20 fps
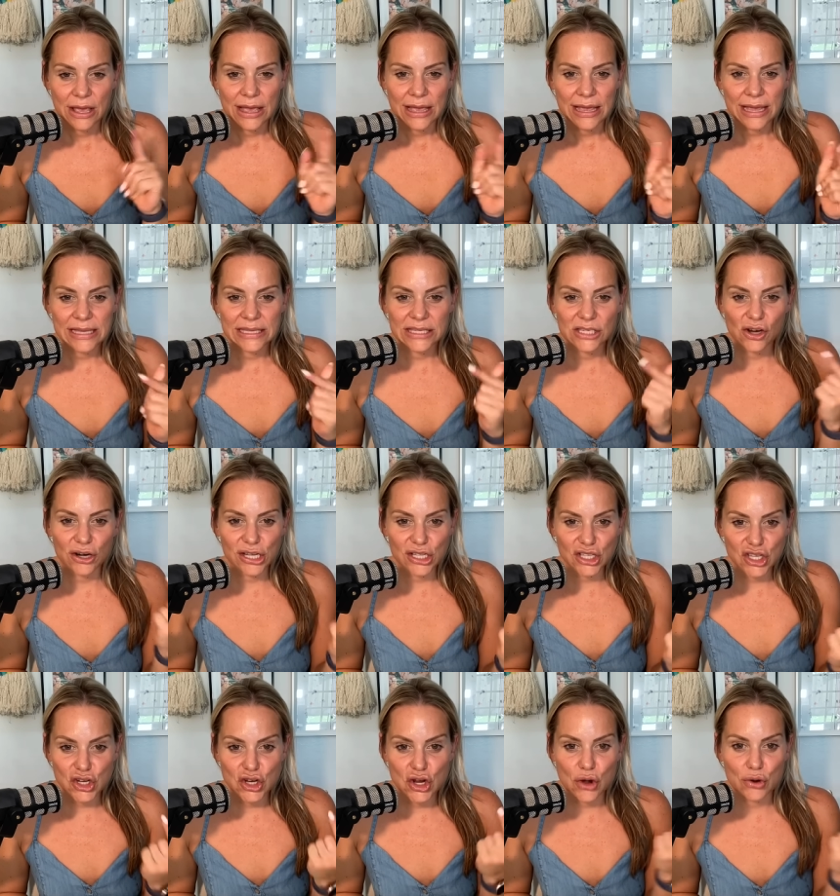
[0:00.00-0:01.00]
He started
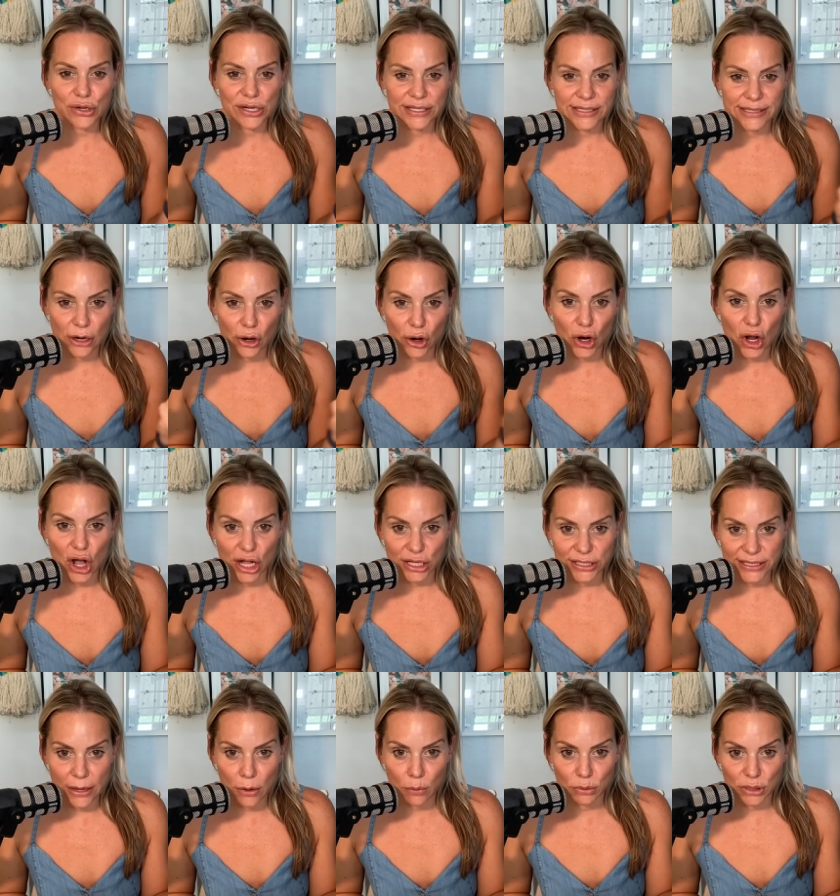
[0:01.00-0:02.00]
to notice that her
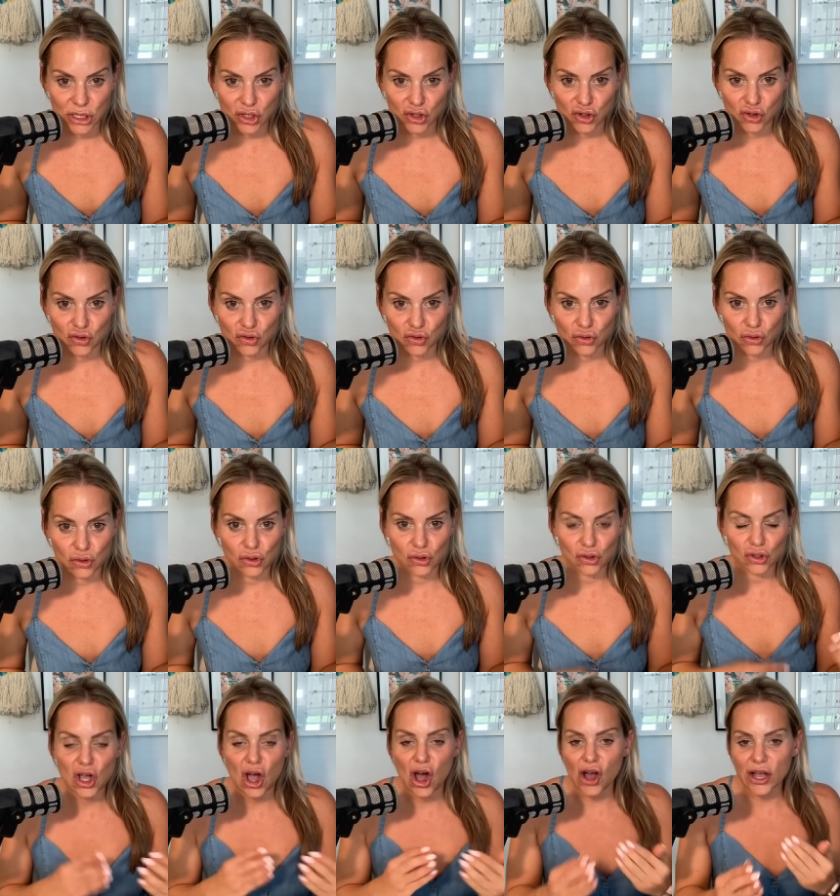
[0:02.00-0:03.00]
content was
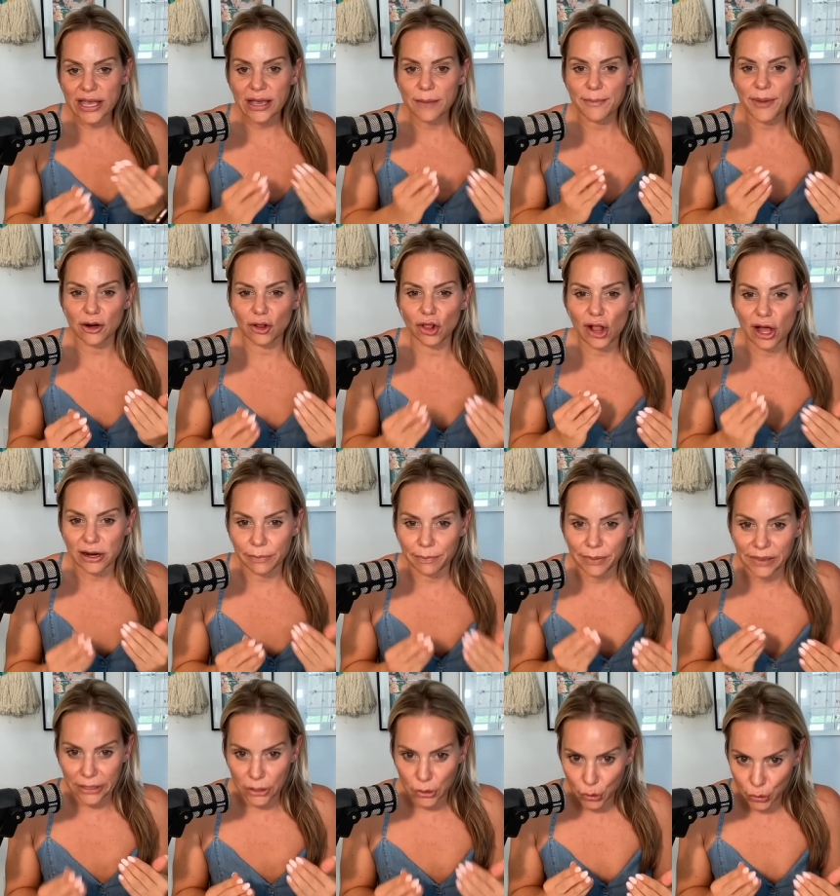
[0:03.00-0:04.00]
talking about a lot of
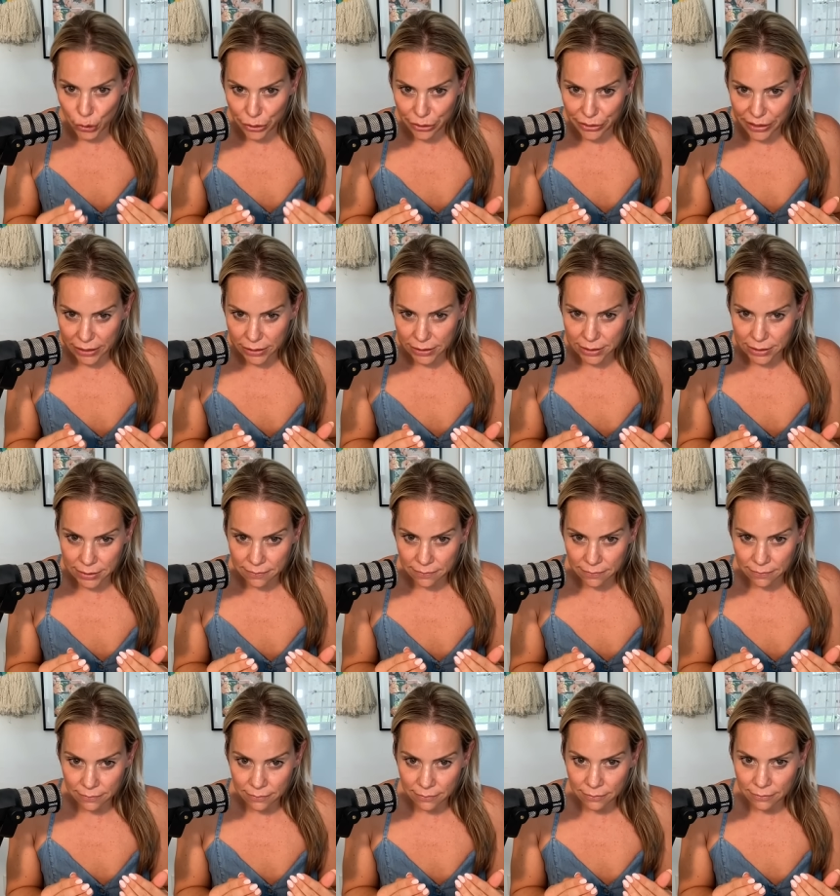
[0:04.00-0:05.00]
political things.
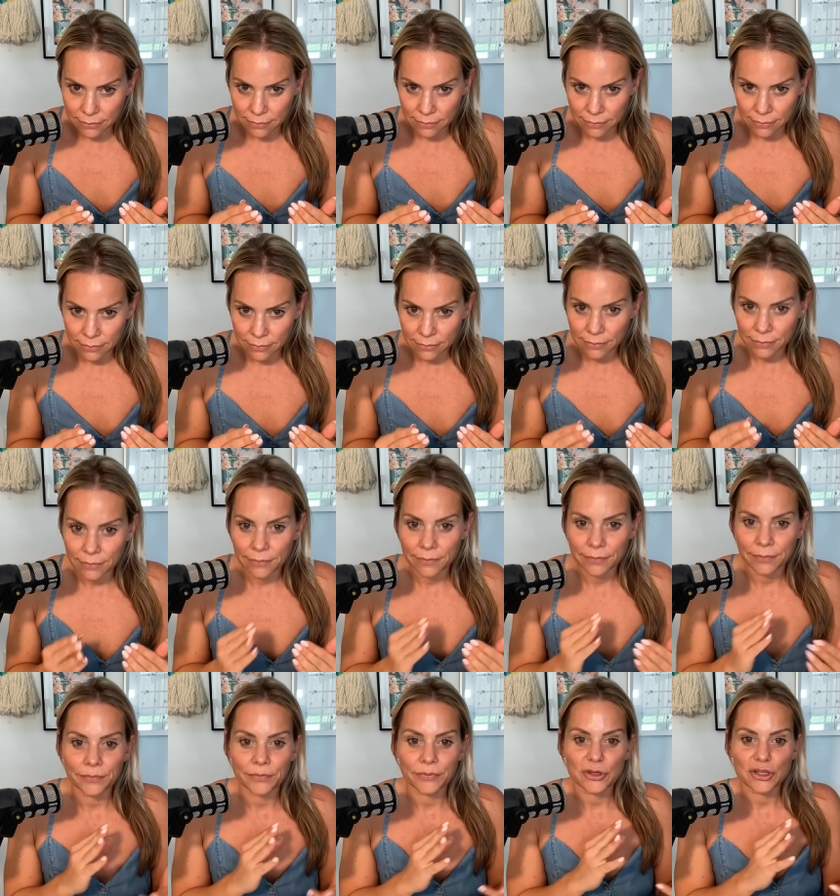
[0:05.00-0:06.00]

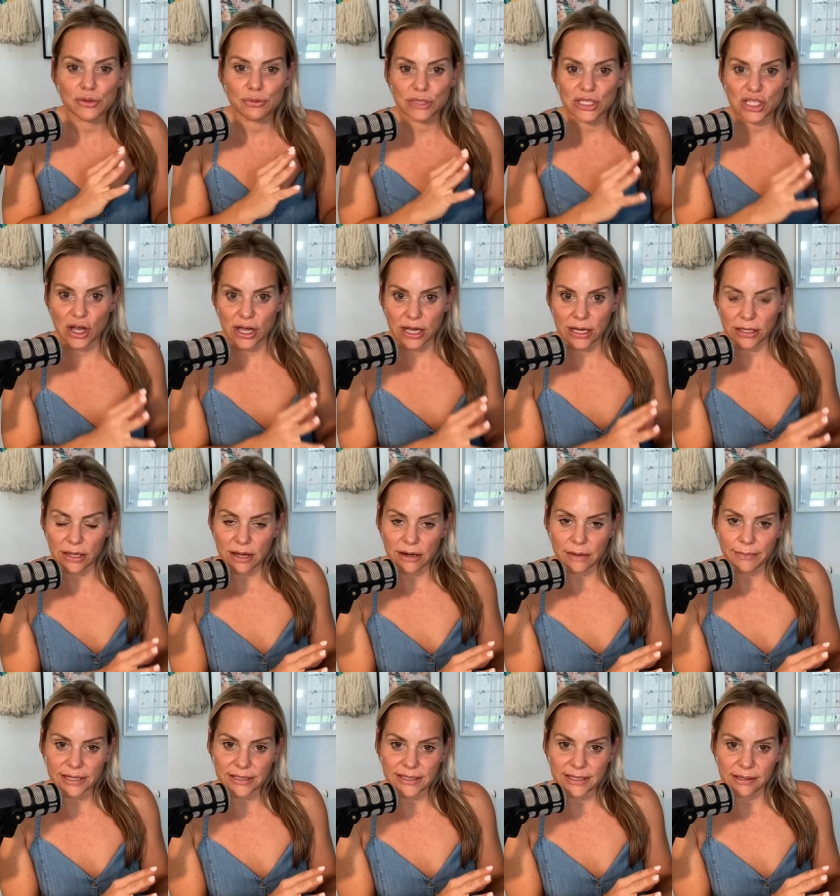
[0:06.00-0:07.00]
She was talking a lot
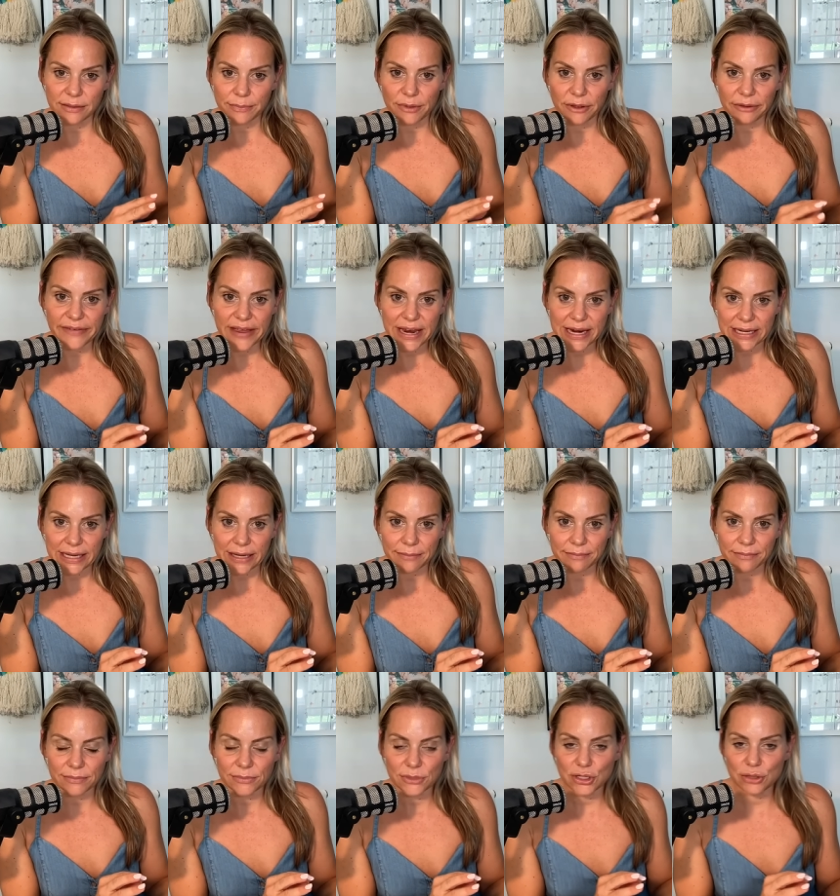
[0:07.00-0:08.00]
about Dylan Mulvaney.
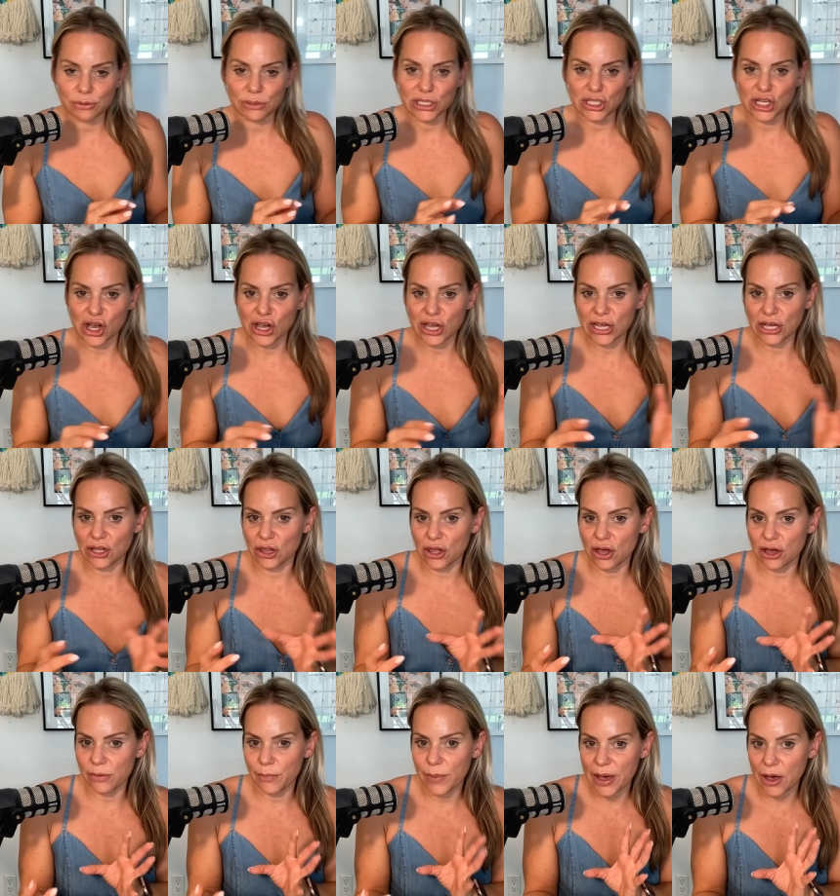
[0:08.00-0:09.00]
She was talking a
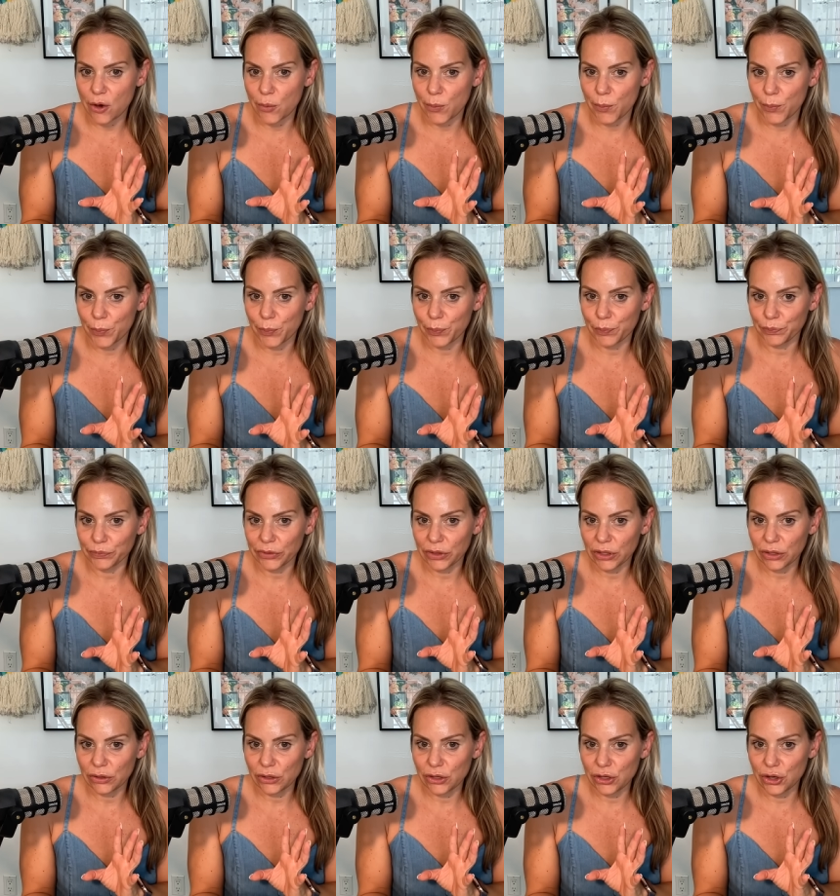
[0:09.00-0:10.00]
lot about,
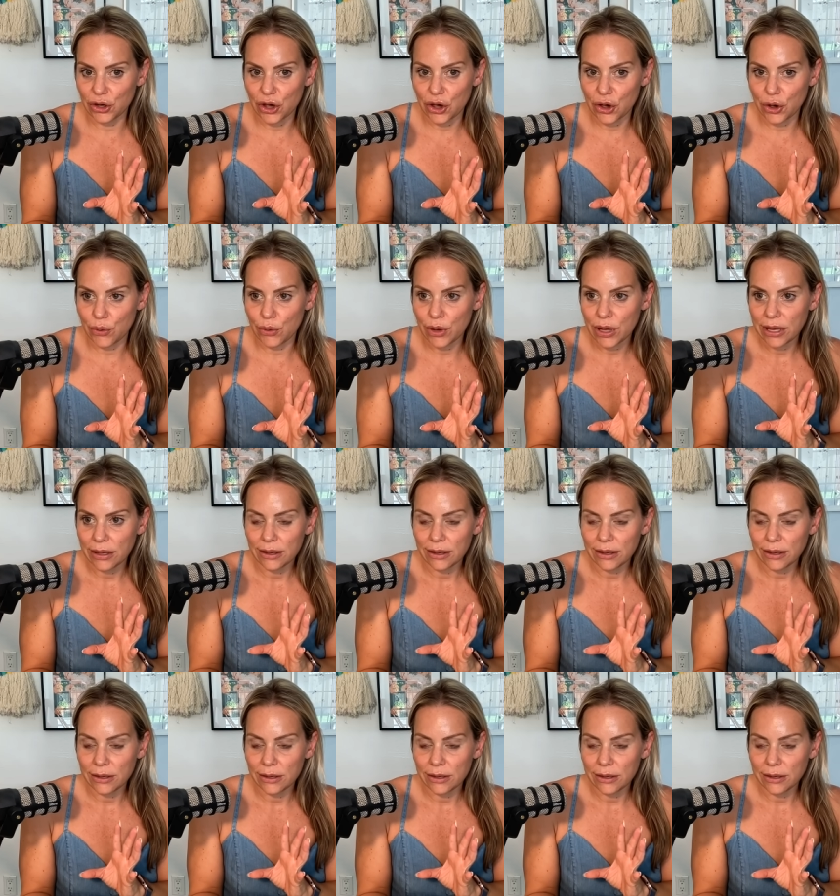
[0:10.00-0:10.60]
you know,